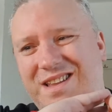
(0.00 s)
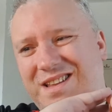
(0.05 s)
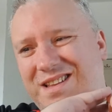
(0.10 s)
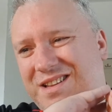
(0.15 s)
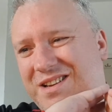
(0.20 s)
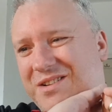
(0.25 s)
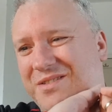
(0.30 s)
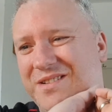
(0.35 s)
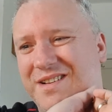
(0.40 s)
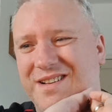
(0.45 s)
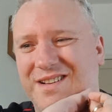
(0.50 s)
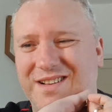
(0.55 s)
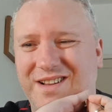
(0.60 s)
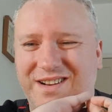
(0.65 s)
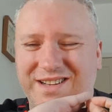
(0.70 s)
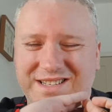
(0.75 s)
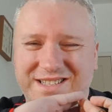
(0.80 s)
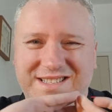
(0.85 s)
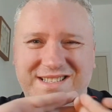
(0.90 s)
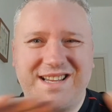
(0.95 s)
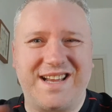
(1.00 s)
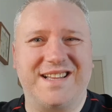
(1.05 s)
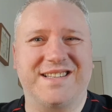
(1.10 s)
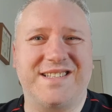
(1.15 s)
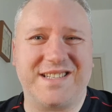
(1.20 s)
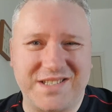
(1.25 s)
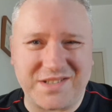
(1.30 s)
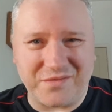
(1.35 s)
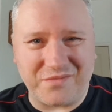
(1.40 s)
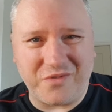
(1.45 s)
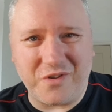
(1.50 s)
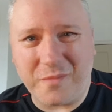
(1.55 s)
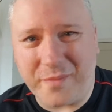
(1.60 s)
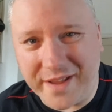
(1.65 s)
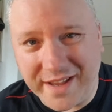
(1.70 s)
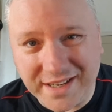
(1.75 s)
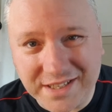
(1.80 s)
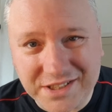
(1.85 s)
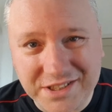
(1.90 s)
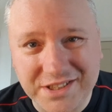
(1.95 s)
you know, Ollie's tactics are
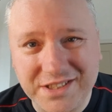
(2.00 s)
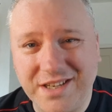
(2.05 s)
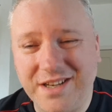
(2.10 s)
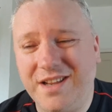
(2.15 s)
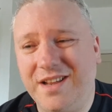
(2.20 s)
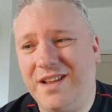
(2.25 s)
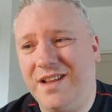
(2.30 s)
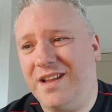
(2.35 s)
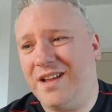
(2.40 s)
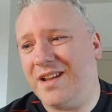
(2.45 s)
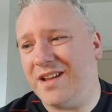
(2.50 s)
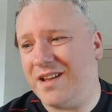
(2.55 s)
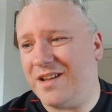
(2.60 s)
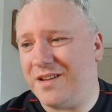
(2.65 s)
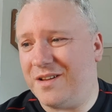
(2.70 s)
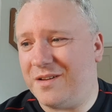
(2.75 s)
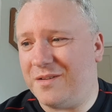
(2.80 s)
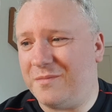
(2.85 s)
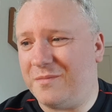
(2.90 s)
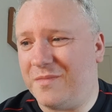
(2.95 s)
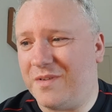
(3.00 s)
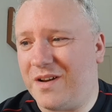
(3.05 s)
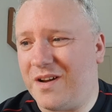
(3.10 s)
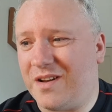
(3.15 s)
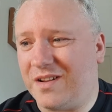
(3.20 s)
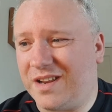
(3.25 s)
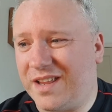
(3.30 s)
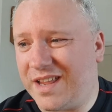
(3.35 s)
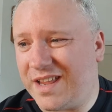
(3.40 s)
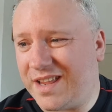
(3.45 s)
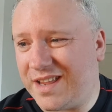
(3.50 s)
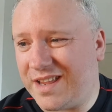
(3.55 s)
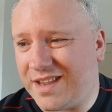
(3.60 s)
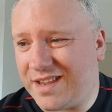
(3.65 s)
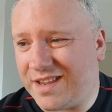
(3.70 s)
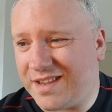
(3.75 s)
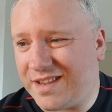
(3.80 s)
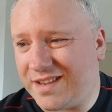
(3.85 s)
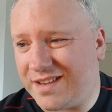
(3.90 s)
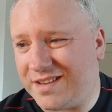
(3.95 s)
rubbish.
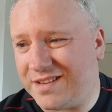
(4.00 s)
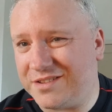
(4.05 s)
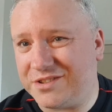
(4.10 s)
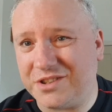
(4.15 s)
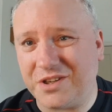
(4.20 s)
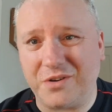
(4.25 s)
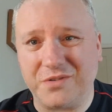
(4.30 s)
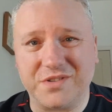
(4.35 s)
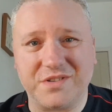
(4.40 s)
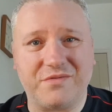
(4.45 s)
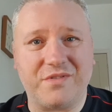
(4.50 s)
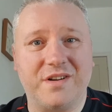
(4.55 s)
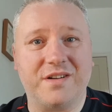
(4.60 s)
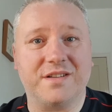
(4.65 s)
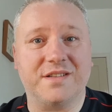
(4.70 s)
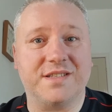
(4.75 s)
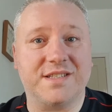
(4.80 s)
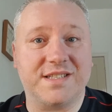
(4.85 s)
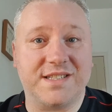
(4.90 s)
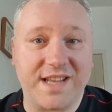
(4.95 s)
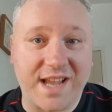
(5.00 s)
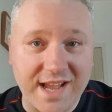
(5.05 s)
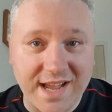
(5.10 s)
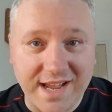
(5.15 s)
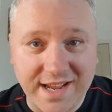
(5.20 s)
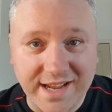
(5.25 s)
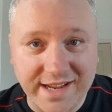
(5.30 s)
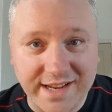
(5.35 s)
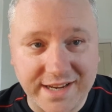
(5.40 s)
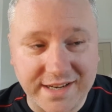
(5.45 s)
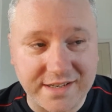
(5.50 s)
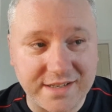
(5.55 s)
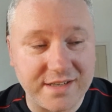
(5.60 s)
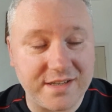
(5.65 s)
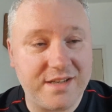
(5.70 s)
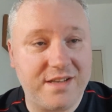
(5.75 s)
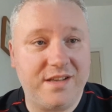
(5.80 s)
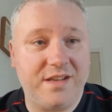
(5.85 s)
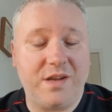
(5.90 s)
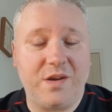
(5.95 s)
Ollie chose the wrong side.
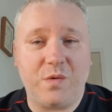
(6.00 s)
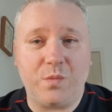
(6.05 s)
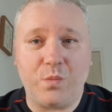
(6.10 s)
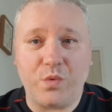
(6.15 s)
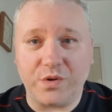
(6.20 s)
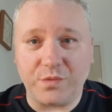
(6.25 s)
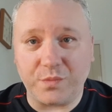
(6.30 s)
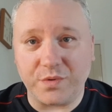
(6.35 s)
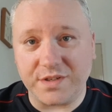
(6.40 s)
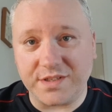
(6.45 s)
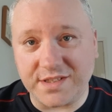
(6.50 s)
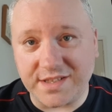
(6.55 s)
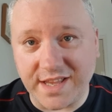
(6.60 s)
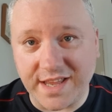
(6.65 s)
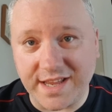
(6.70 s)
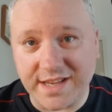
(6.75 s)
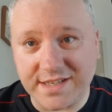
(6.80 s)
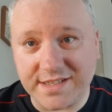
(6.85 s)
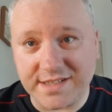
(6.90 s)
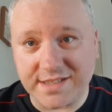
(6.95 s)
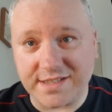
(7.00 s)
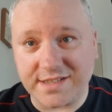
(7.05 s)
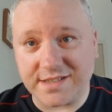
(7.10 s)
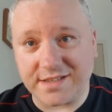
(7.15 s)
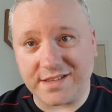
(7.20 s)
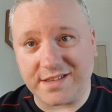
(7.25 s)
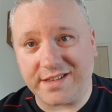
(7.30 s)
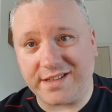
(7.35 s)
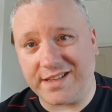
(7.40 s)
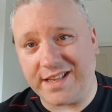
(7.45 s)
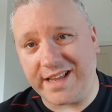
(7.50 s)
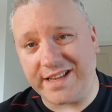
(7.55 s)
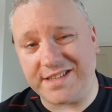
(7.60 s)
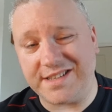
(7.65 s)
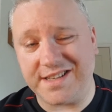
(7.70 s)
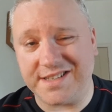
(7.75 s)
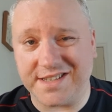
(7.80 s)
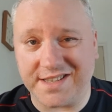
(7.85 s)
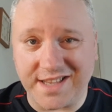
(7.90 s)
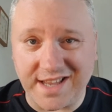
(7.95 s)
Woodward's this, the
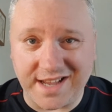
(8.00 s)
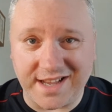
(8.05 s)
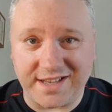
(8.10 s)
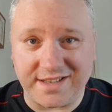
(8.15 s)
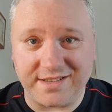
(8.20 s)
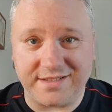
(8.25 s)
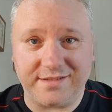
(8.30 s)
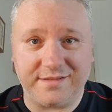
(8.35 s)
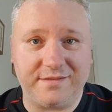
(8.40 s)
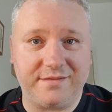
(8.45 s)
Glaziers are that.